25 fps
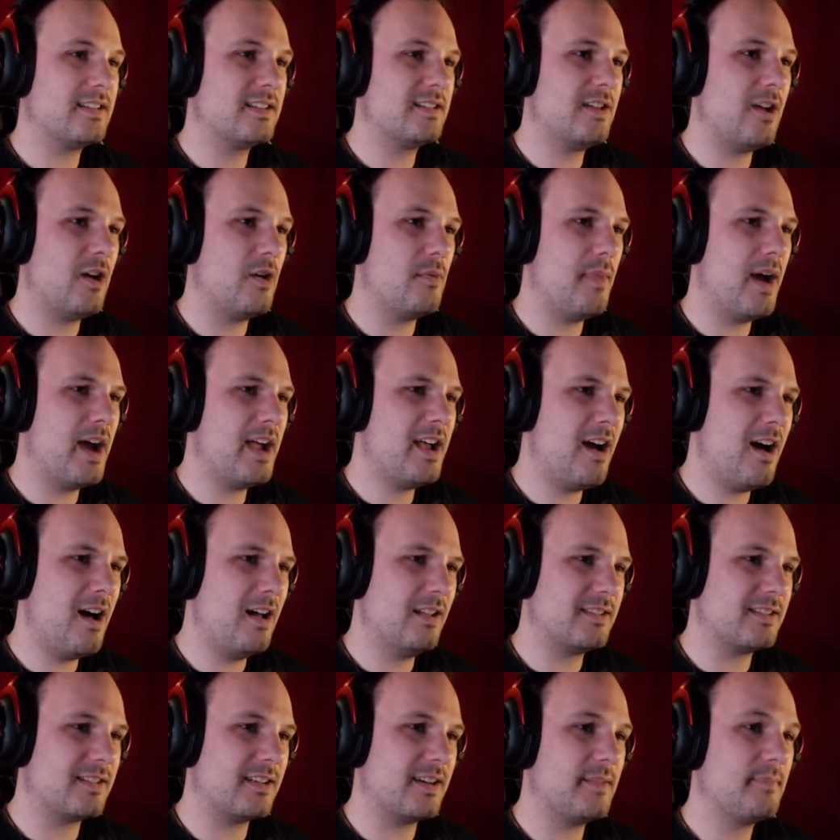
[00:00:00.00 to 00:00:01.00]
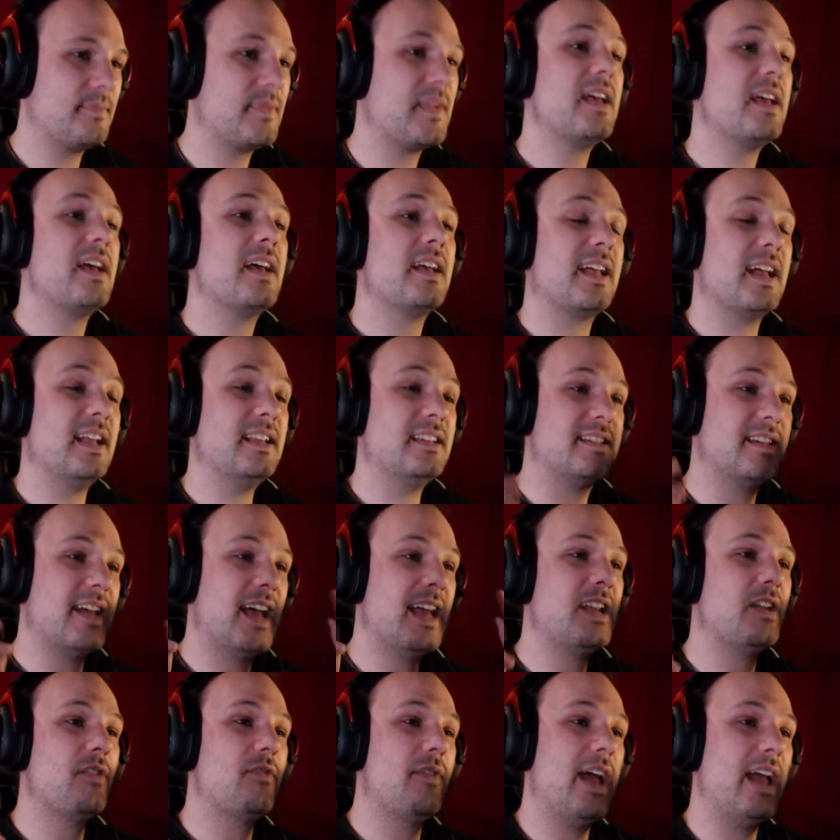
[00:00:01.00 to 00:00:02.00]
so my altar can
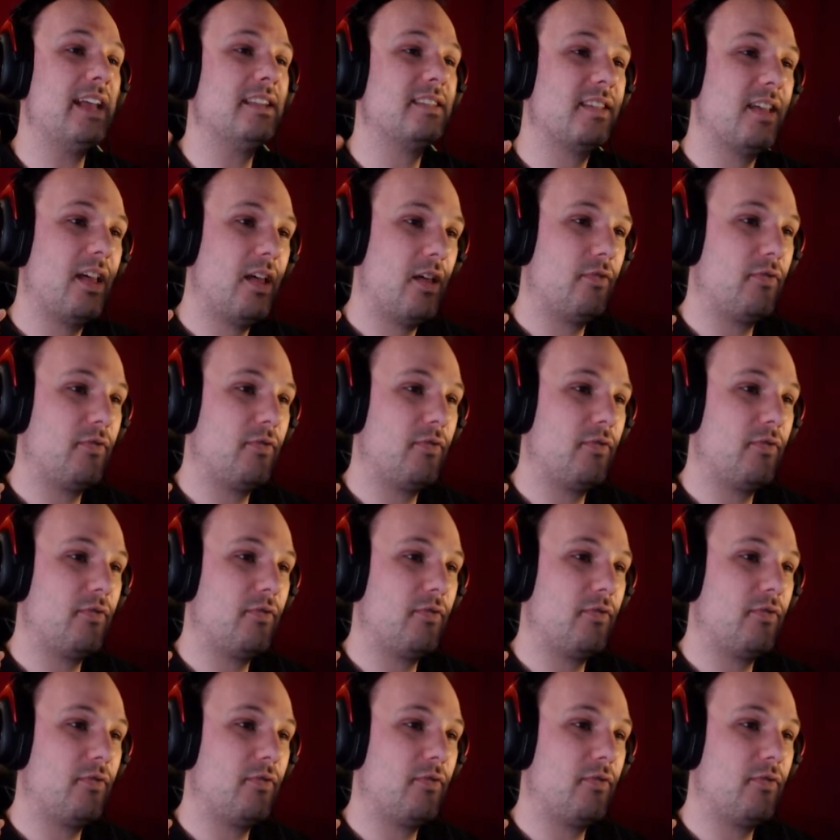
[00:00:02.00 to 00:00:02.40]
generate